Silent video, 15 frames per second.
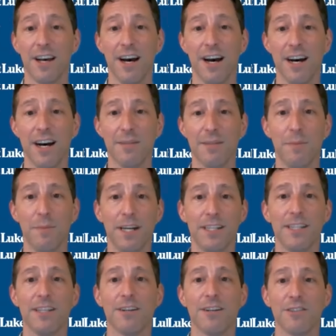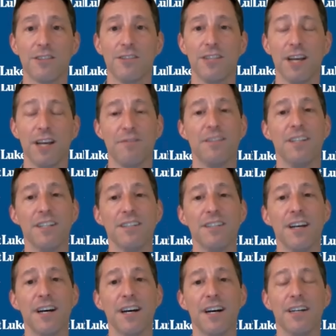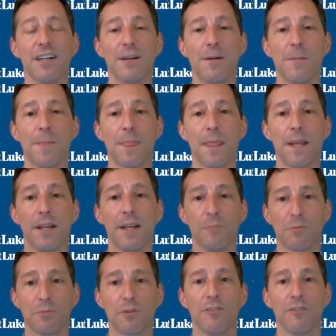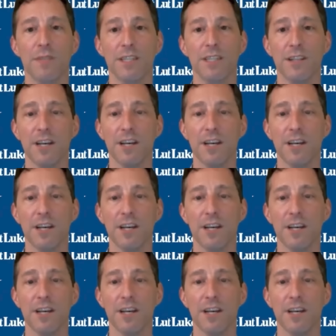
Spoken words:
but there's a definite improvement.